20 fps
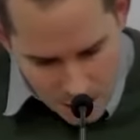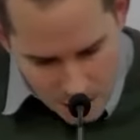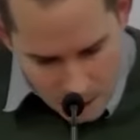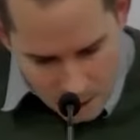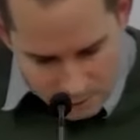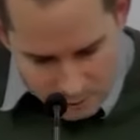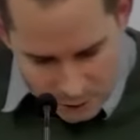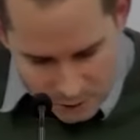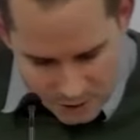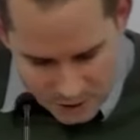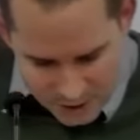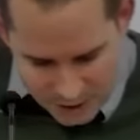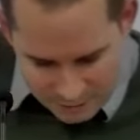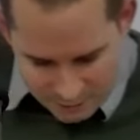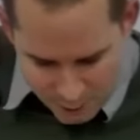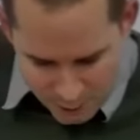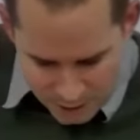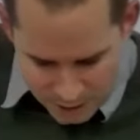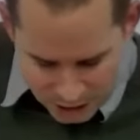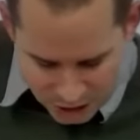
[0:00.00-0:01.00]
Verse
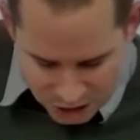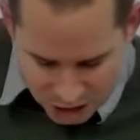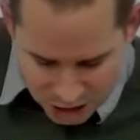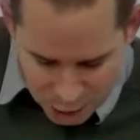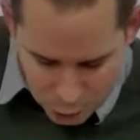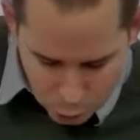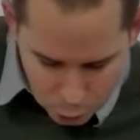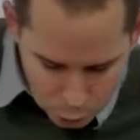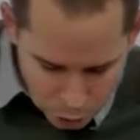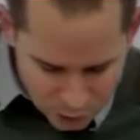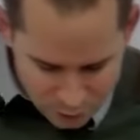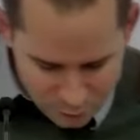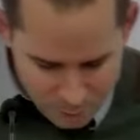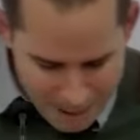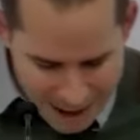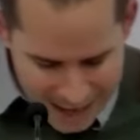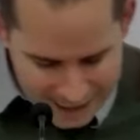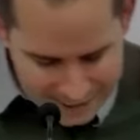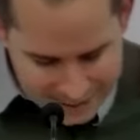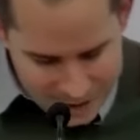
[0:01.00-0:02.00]
7, the children of
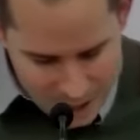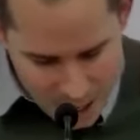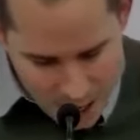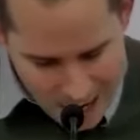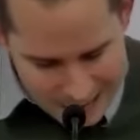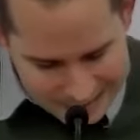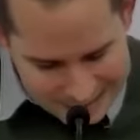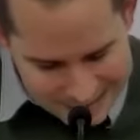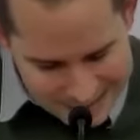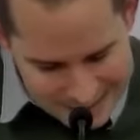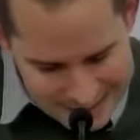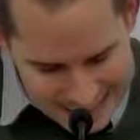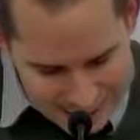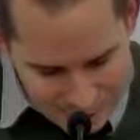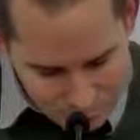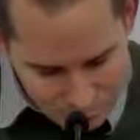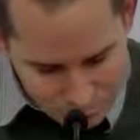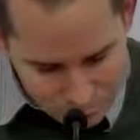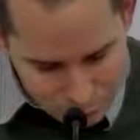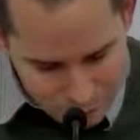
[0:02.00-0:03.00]
mankind take
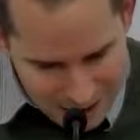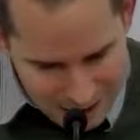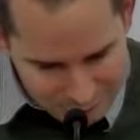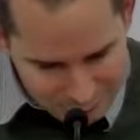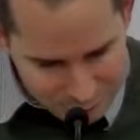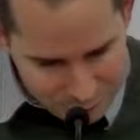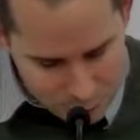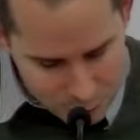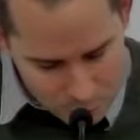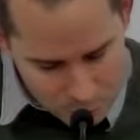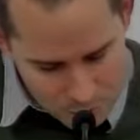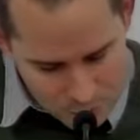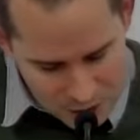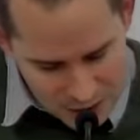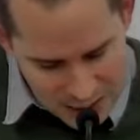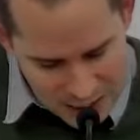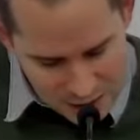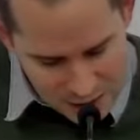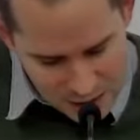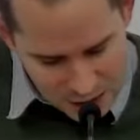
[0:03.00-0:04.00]
refuge
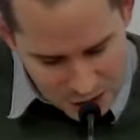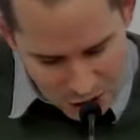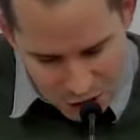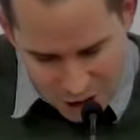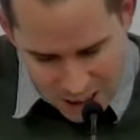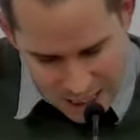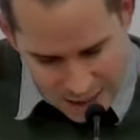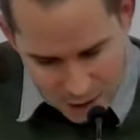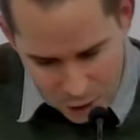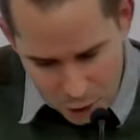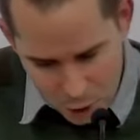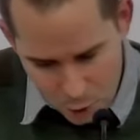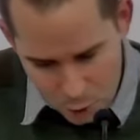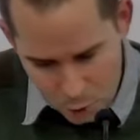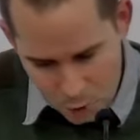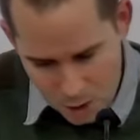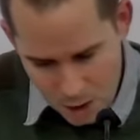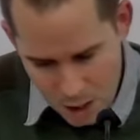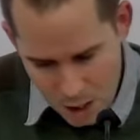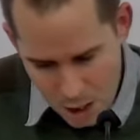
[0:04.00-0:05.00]
in the
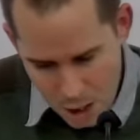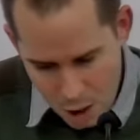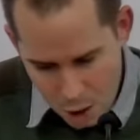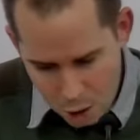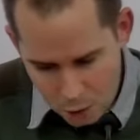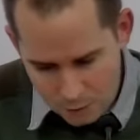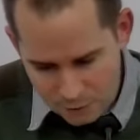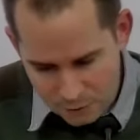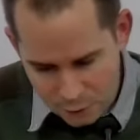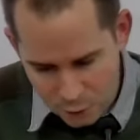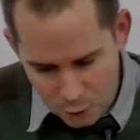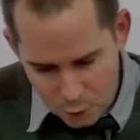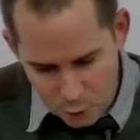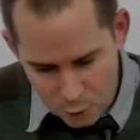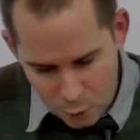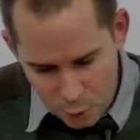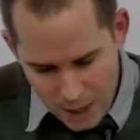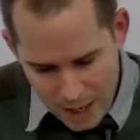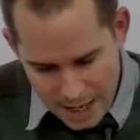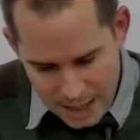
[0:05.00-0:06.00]
shadow of your
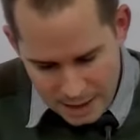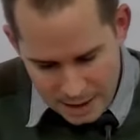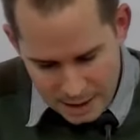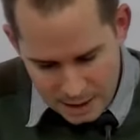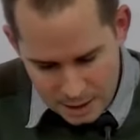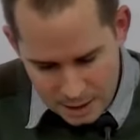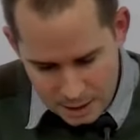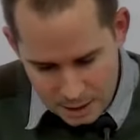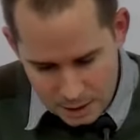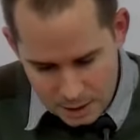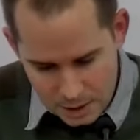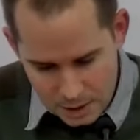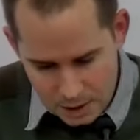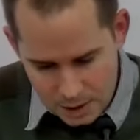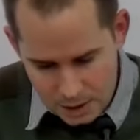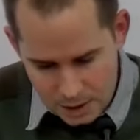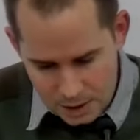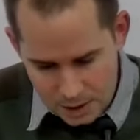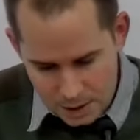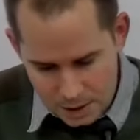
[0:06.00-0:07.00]

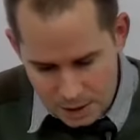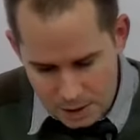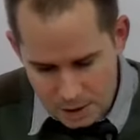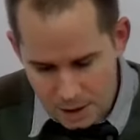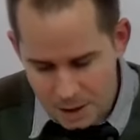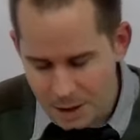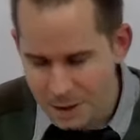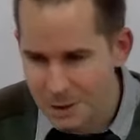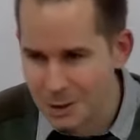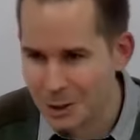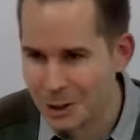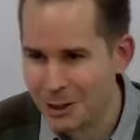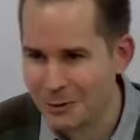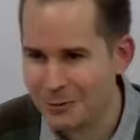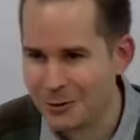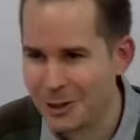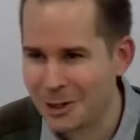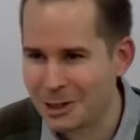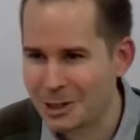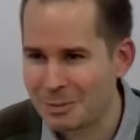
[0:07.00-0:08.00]
wings. It's a
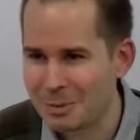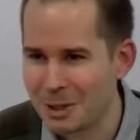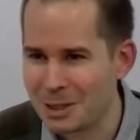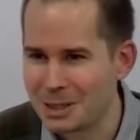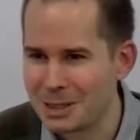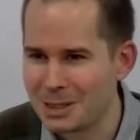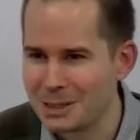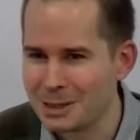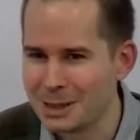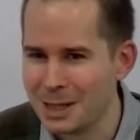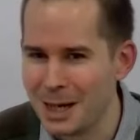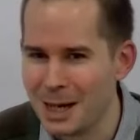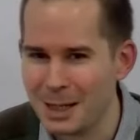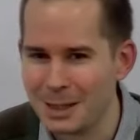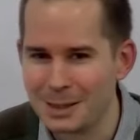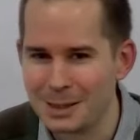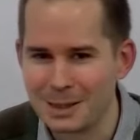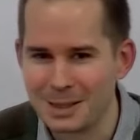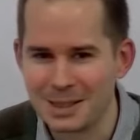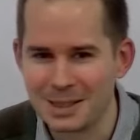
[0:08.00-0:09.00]
lovely expression, isn't
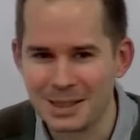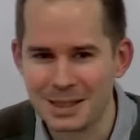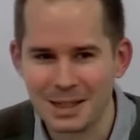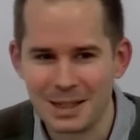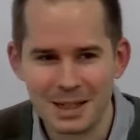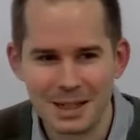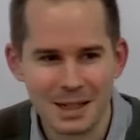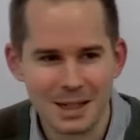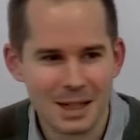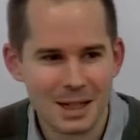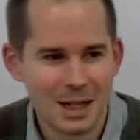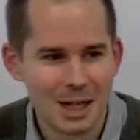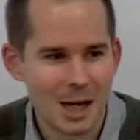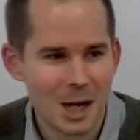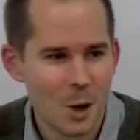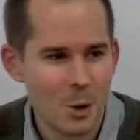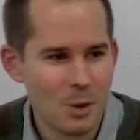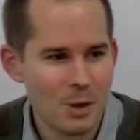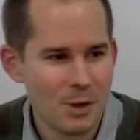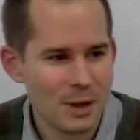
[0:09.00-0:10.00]
it?
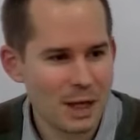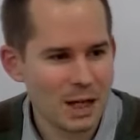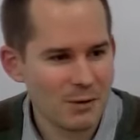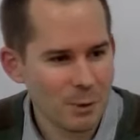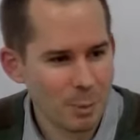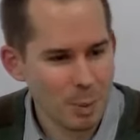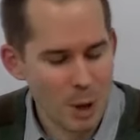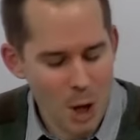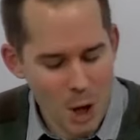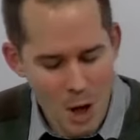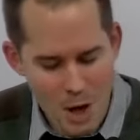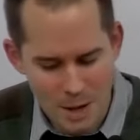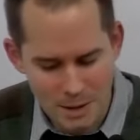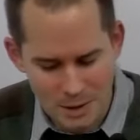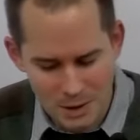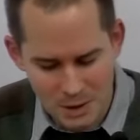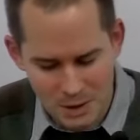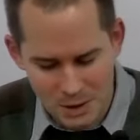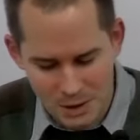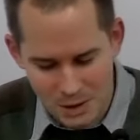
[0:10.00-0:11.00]
We think of the
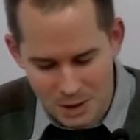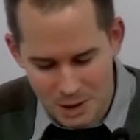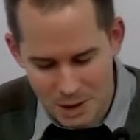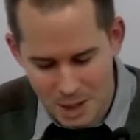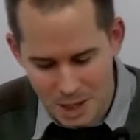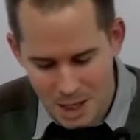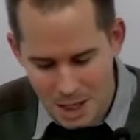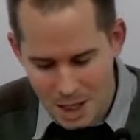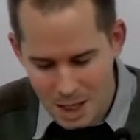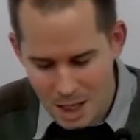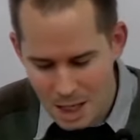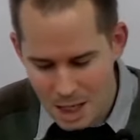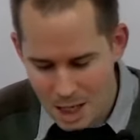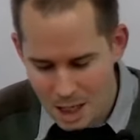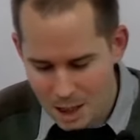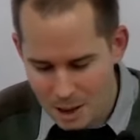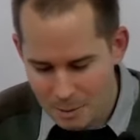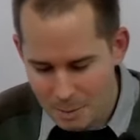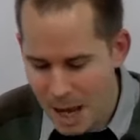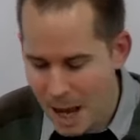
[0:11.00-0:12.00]
birds,
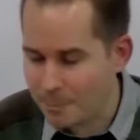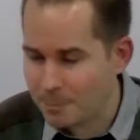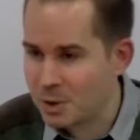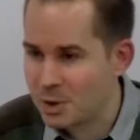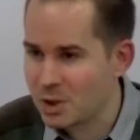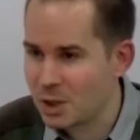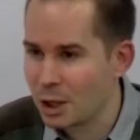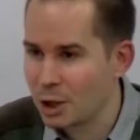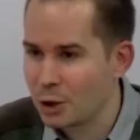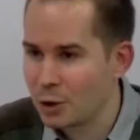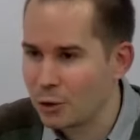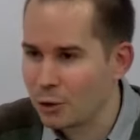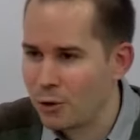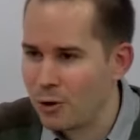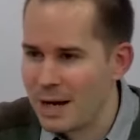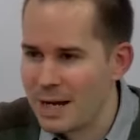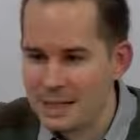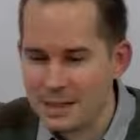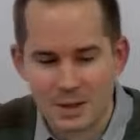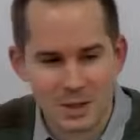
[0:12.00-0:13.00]
perhaps a
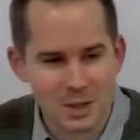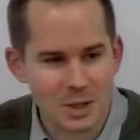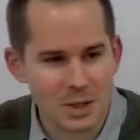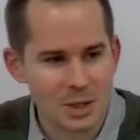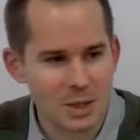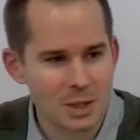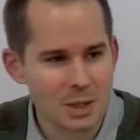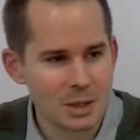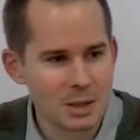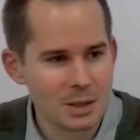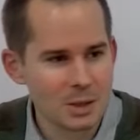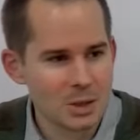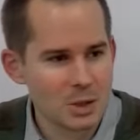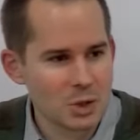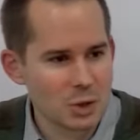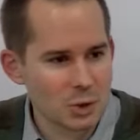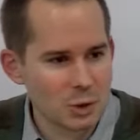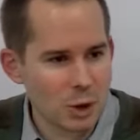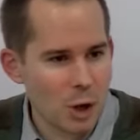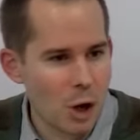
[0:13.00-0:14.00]
great,
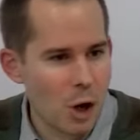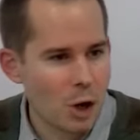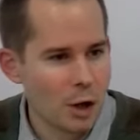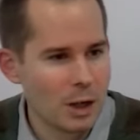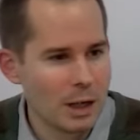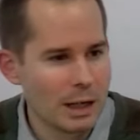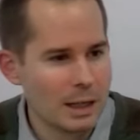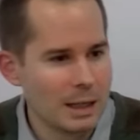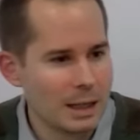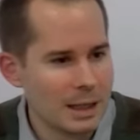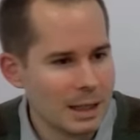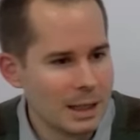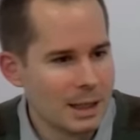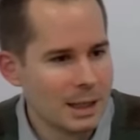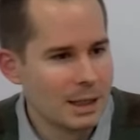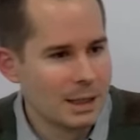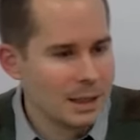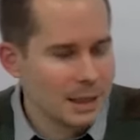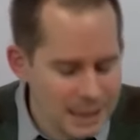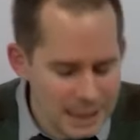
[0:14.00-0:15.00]
strong
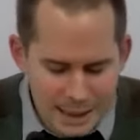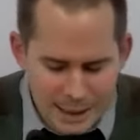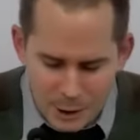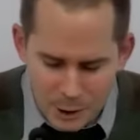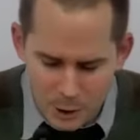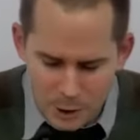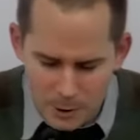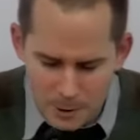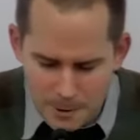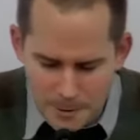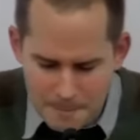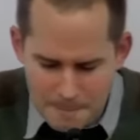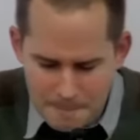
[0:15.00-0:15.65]
eagle